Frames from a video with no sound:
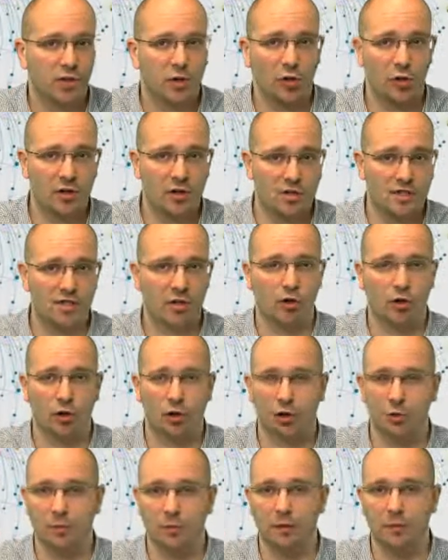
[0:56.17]
or is it going
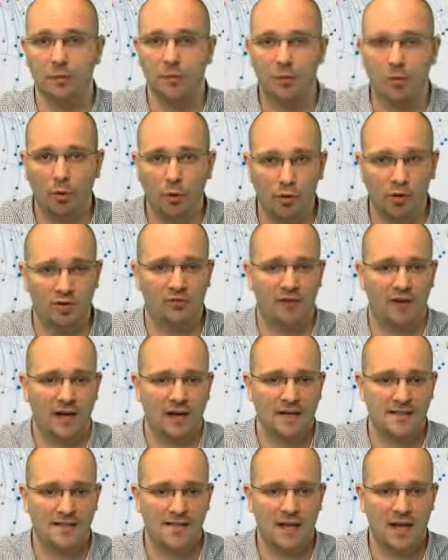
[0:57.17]
to be the port
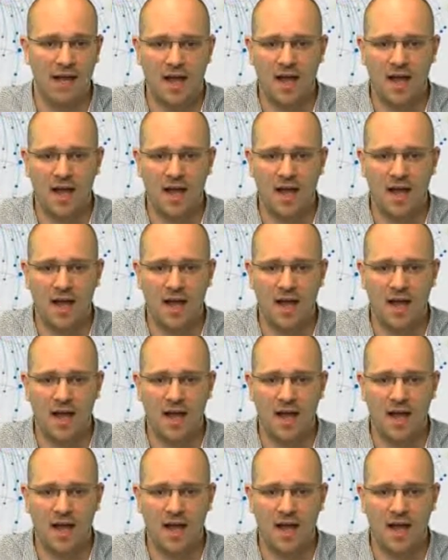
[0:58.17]
fast?